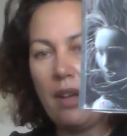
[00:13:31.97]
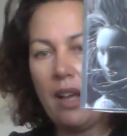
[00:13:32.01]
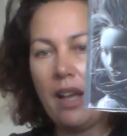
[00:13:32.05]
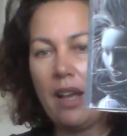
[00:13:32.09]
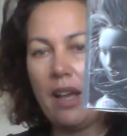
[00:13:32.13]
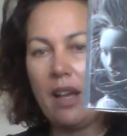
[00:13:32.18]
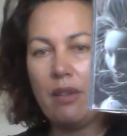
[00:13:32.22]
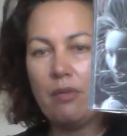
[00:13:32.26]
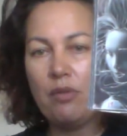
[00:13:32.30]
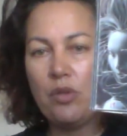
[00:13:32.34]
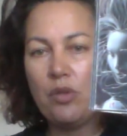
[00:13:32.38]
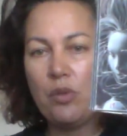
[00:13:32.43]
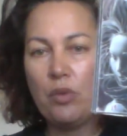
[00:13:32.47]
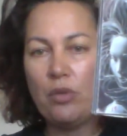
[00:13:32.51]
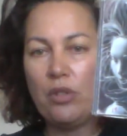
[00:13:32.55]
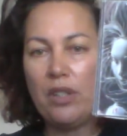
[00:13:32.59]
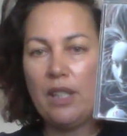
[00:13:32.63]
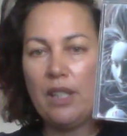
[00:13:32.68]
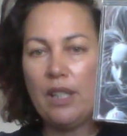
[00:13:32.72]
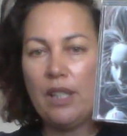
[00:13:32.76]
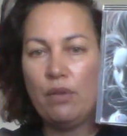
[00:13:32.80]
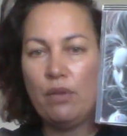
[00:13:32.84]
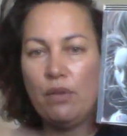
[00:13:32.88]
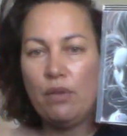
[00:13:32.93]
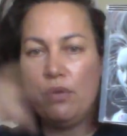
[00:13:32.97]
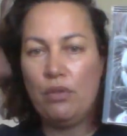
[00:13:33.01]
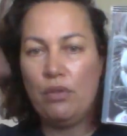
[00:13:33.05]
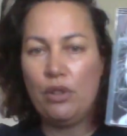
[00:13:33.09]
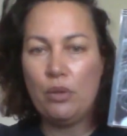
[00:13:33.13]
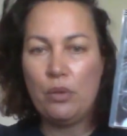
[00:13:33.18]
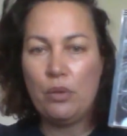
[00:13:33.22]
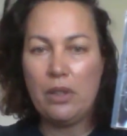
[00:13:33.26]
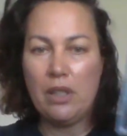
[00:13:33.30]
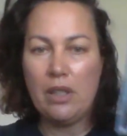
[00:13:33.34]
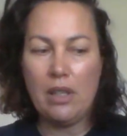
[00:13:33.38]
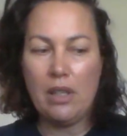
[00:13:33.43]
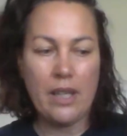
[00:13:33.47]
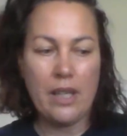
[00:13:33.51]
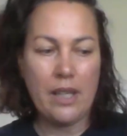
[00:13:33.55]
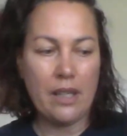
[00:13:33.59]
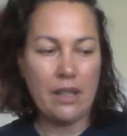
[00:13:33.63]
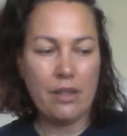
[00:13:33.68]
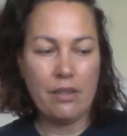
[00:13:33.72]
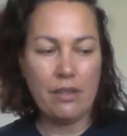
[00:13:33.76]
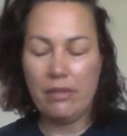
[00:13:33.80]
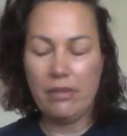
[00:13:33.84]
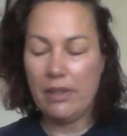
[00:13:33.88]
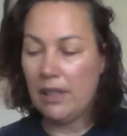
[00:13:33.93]
arms were really fluid
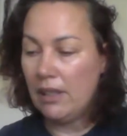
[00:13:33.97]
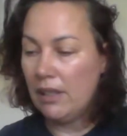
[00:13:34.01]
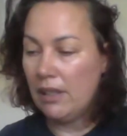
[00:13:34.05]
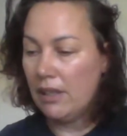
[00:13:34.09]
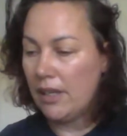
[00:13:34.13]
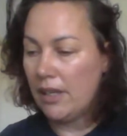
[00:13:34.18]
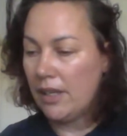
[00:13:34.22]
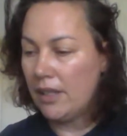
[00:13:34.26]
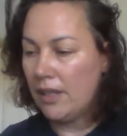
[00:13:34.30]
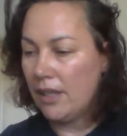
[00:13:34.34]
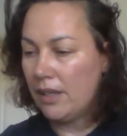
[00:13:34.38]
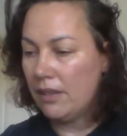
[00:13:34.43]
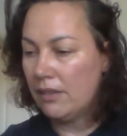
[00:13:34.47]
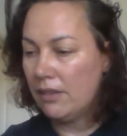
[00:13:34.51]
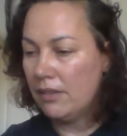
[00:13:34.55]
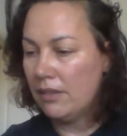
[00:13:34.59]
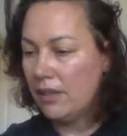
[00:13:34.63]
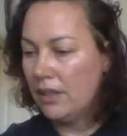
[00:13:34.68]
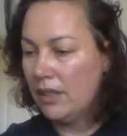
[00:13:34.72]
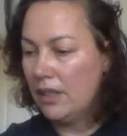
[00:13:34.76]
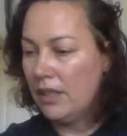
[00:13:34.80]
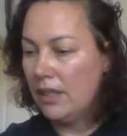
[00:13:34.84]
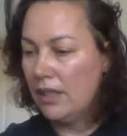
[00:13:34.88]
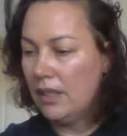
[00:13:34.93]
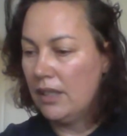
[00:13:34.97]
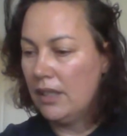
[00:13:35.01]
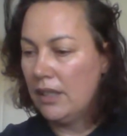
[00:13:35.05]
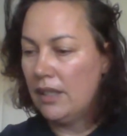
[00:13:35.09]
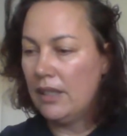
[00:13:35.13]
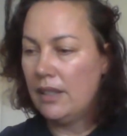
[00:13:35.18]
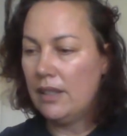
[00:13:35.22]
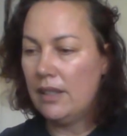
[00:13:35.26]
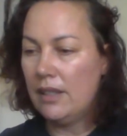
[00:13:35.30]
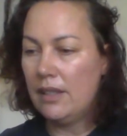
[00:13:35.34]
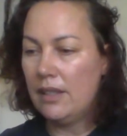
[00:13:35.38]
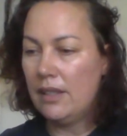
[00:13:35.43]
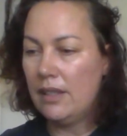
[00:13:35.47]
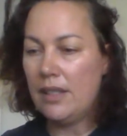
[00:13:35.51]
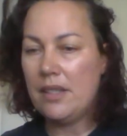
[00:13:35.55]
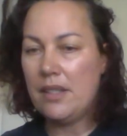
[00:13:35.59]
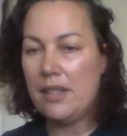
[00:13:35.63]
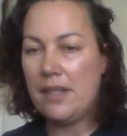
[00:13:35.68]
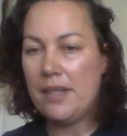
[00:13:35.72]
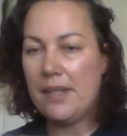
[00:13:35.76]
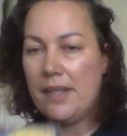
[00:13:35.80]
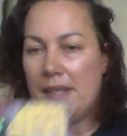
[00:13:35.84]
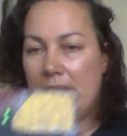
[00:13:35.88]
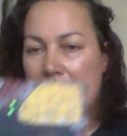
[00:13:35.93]
like. I really like that. This is the